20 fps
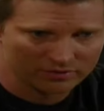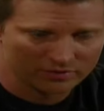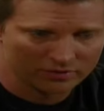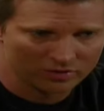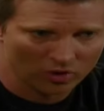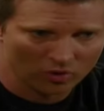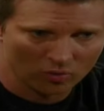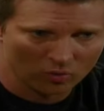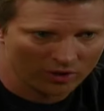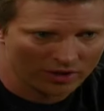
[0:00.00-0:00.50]
There's
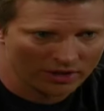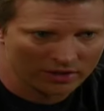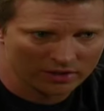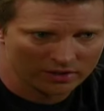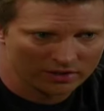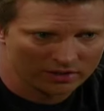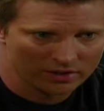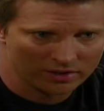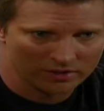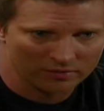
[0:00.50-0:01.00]
no
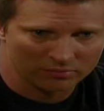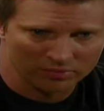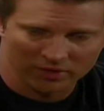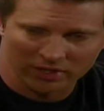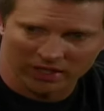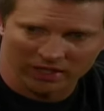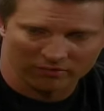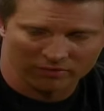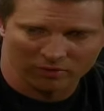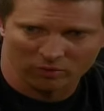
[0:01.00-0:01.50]
way he can
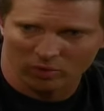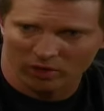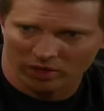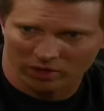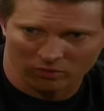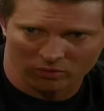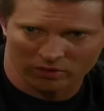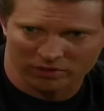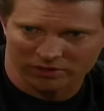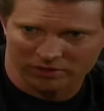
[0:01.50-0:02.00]
be
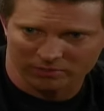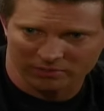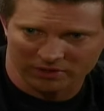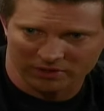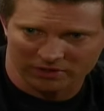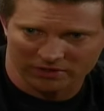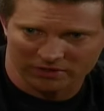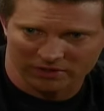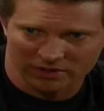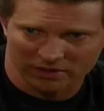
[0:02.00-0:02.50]
everywhere at once,
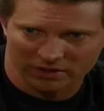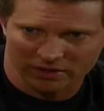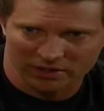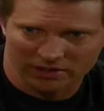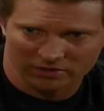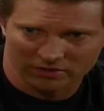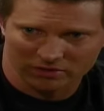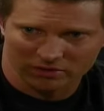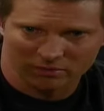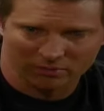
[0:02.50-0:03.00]
because Sonny
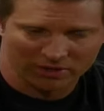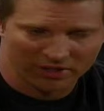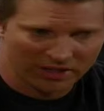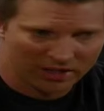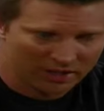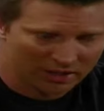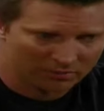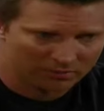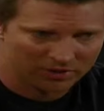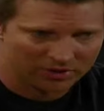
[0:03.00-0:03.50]
has so
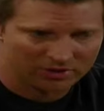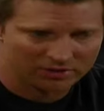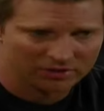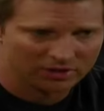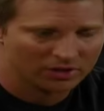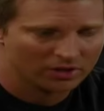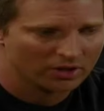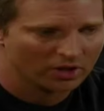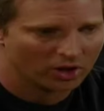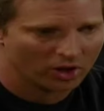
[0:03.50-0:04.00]
many
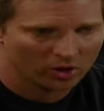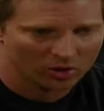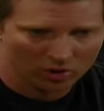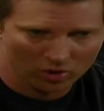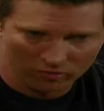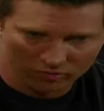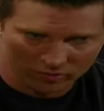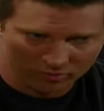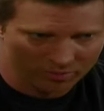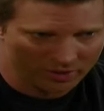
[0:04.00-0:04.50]
enemies
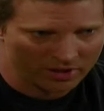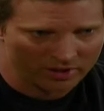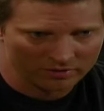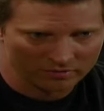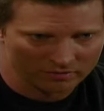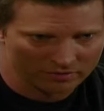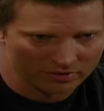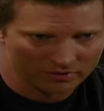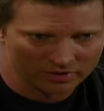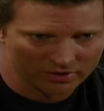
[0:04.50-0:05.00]
all over
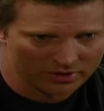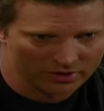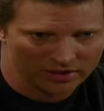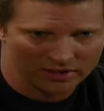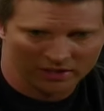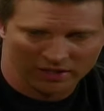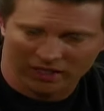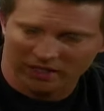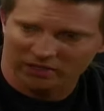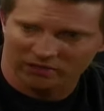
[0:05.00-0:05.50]
Pentonville. He
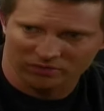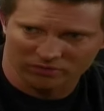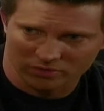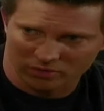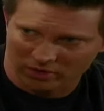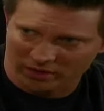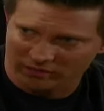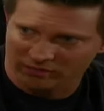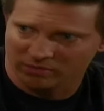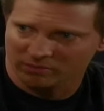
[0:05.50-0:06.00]
cannot
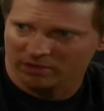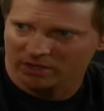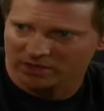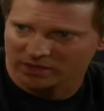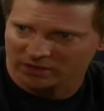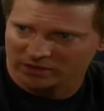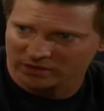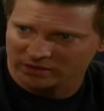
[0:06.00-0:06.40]
control everybody.